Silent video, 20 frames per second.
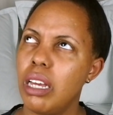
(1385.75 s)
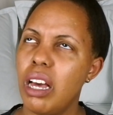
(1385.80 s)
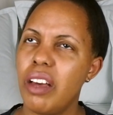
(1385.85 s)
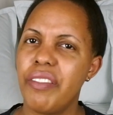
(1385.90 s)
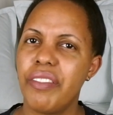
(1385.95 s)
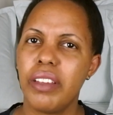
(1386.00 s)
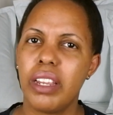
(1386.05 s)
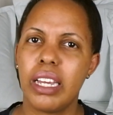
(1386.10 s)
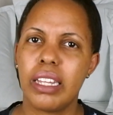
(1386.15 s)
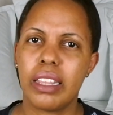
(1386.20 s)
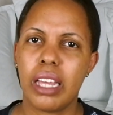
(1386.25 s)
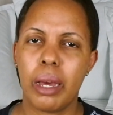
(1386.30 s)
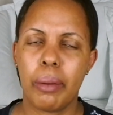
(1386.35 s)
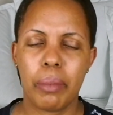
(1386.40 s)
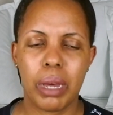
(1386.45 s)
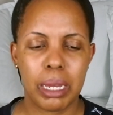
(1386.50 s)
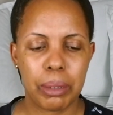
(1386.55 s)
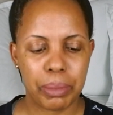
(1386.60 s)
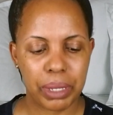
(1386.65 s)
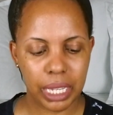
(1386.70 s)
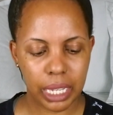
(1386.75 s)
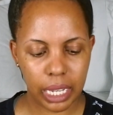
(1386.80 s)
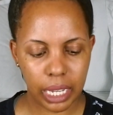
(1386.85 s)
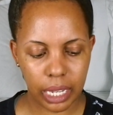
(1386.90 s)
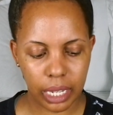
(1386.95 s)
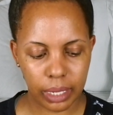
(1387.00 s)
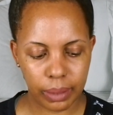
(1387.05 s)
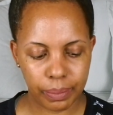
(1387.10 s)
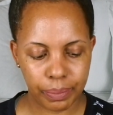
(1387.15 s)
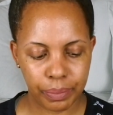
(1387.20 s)
I feel like that might be
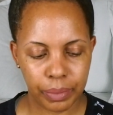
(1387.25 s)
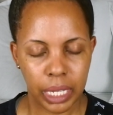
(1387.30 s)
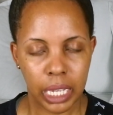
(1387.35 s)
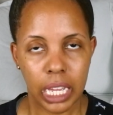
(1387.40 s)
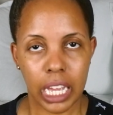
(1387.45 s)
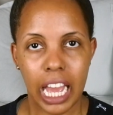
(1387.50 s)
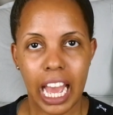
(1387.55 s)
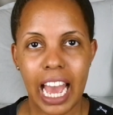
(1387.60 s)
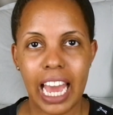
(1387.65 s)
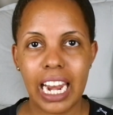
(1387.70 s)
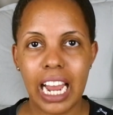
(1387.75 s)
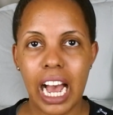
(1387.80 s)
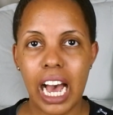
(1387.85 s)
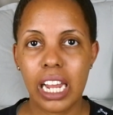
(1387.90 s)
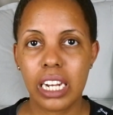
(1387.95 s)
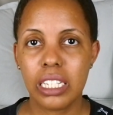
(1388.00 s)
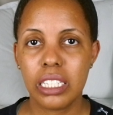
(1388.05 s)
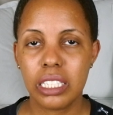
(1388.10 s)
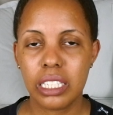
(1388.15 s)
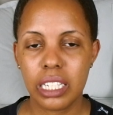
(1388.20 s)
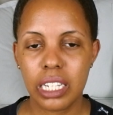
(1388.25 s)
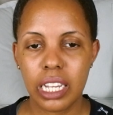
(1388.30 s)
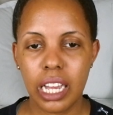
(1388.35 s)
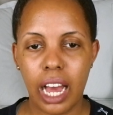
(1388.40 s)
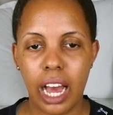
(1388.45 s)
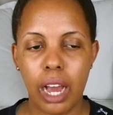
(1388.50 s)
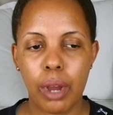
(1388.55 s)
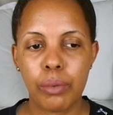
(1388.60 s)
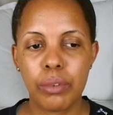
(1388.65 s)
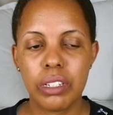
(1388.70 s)
it. And
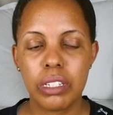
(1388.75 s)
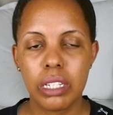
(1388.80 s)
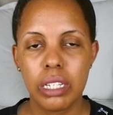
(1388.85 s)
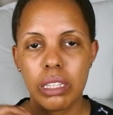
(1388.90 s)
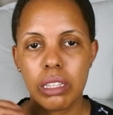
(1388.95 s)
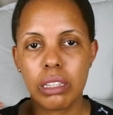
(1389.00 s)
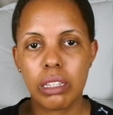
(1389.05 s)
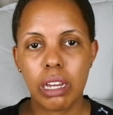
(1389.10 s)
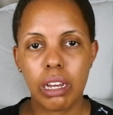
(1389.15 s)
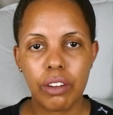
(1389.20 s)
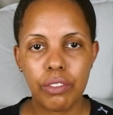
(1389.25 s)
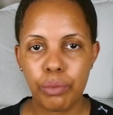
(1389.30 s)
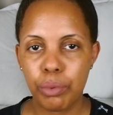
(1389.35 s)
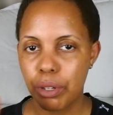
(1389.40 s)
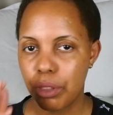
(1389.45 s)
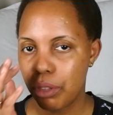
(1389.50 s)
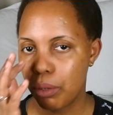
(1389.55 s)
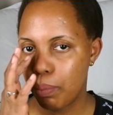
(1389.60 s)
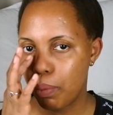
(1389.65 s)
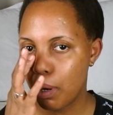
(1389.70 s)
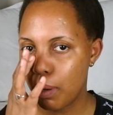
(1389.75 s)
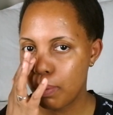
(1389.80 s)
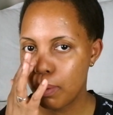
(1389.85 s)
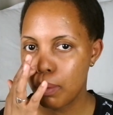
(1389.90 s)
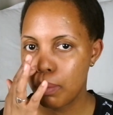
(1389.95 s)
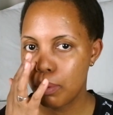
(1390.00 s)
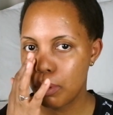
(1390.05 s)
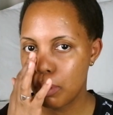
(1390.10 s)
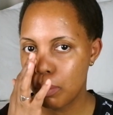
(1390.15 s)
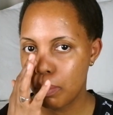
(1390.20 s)
honestly, I was in love with the
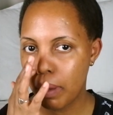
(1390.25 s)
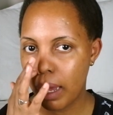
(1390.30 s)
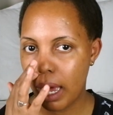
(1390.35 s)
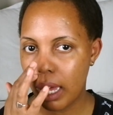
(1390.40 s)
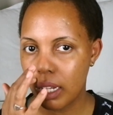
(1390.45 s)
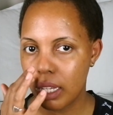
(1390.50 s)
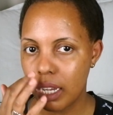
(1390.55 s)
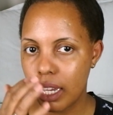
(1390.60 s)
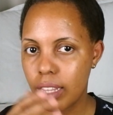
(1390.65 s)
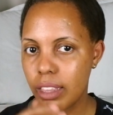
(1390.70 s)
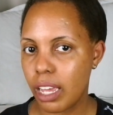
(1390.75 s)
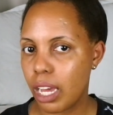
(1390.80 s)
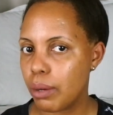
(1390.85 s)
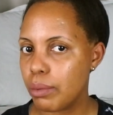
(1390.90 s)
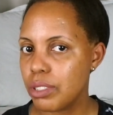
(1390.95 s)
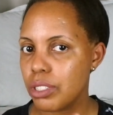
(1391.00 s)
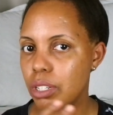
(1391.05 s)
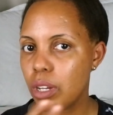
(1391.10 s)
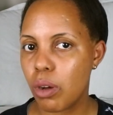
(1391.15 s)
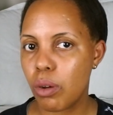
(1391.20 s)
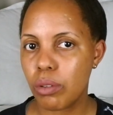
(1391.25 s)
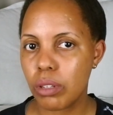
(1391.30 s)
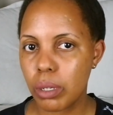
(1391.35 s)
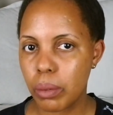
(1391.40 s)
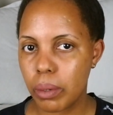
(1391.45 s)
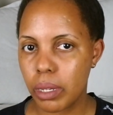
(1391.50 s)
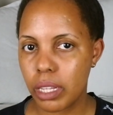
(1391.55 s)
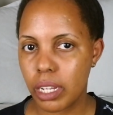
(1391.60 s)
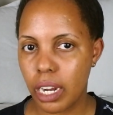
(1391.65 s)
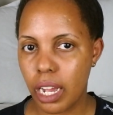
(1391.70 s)
purple blue palette, and that was the
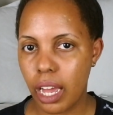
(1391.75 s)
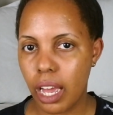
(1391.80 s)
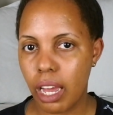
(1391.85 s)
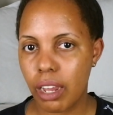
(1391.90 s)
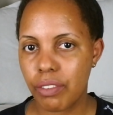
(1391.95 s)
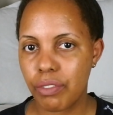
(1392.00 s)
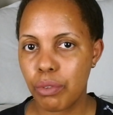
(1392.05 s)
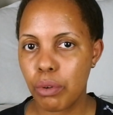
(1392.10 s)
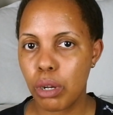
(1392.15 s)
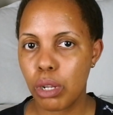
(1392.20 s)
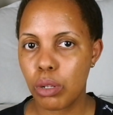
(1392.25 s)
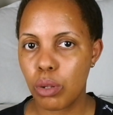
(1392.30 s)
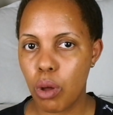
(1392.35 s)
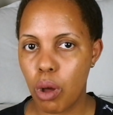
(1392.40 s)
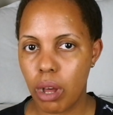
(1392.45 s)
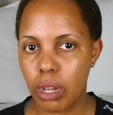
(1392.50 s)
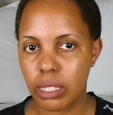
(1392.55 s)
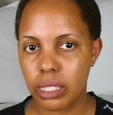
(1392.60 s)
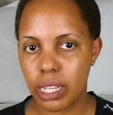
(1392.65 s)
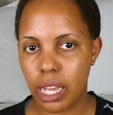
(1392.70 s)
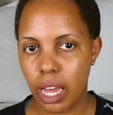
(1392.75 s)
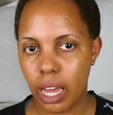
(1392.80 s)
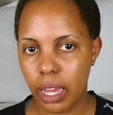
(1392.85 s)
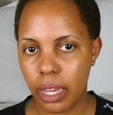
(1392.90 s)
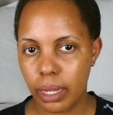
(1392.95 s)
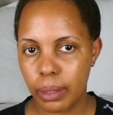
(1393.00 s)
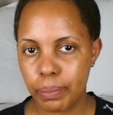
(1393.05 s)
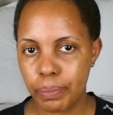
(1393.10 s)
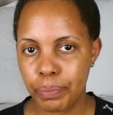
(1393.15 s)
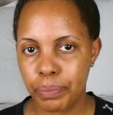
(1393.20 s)
only one that I had for a long
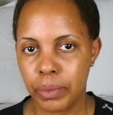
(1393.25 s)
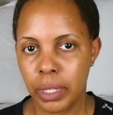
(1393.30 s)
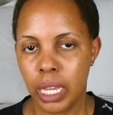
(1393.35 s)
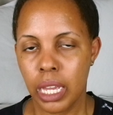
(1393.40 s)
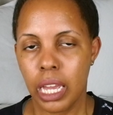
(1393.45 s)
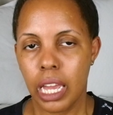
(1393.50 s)
time.